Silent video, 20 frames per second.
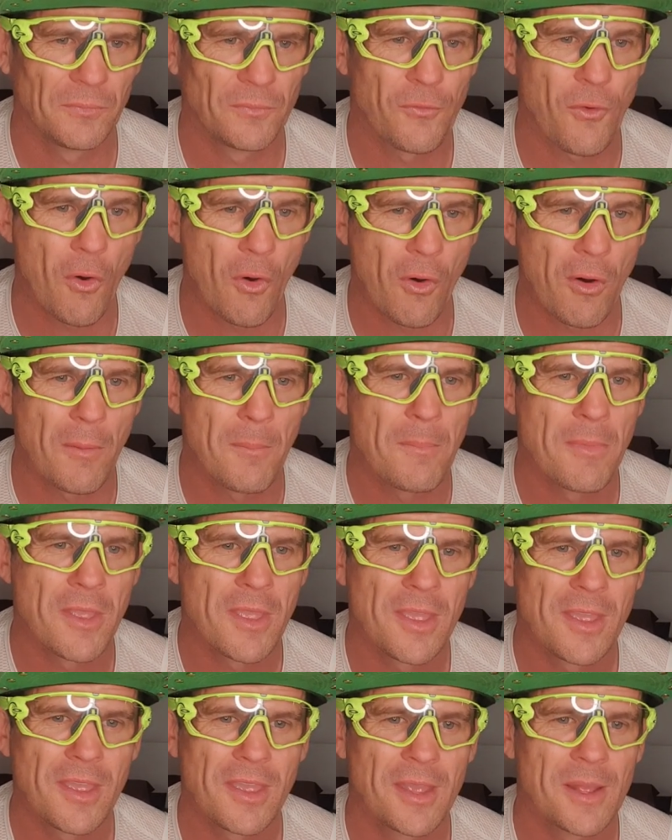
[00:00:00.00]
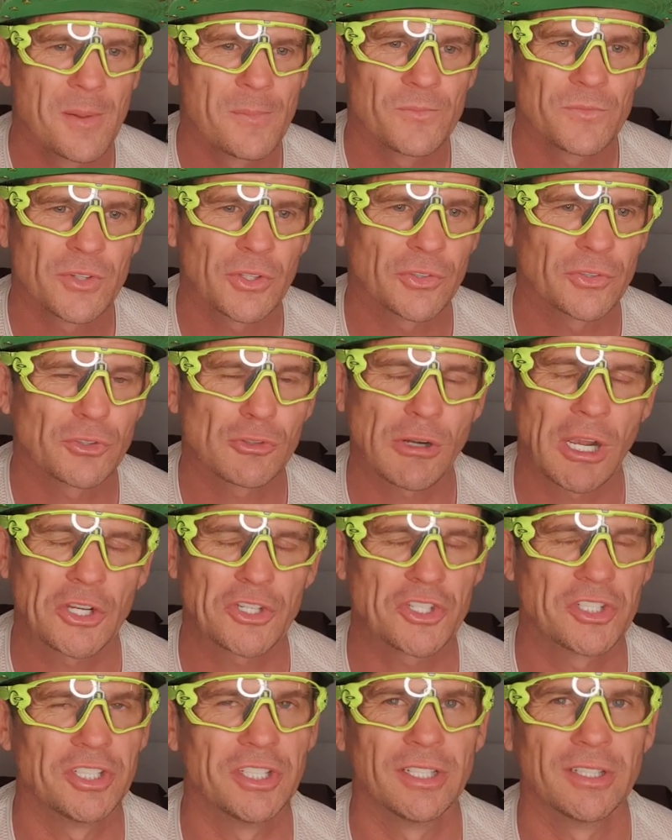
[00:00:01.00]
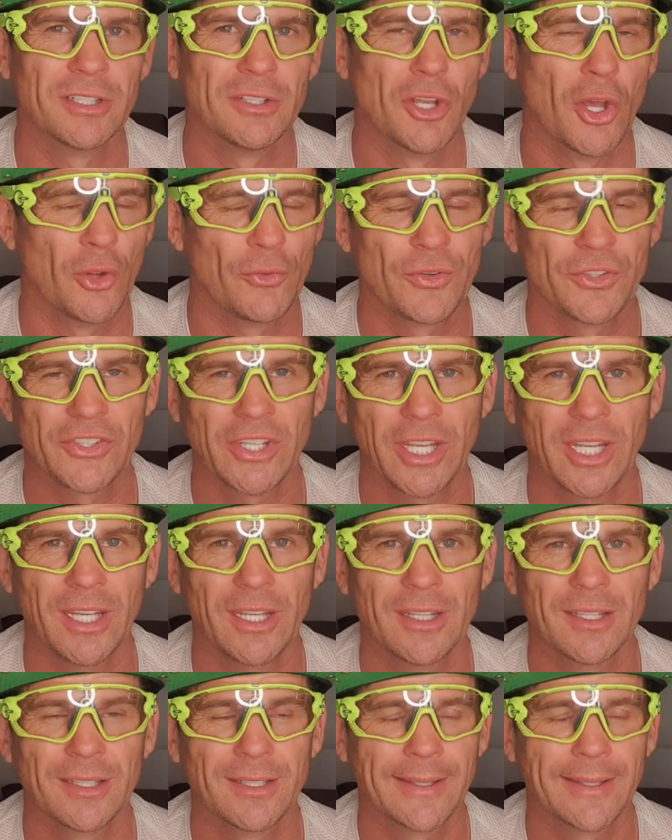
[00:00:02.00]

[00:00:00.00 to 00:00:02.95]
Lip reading: form, just crushing it, no fatigue.